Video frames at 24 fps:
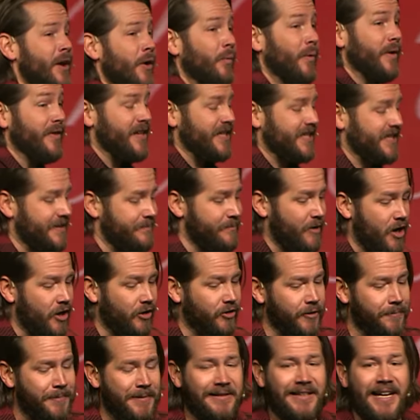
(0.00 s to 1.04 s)
with a small
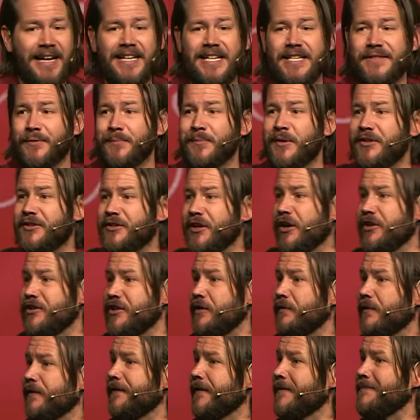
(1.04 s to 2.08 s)
group of ladies from the church
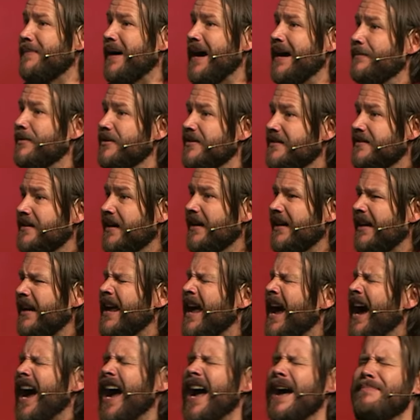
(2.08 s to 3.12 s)
over for Bible study.
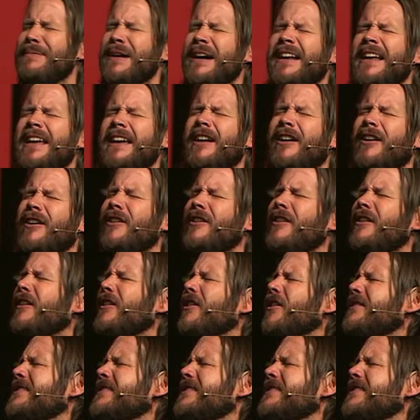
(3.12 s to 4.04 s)
I bet he heard her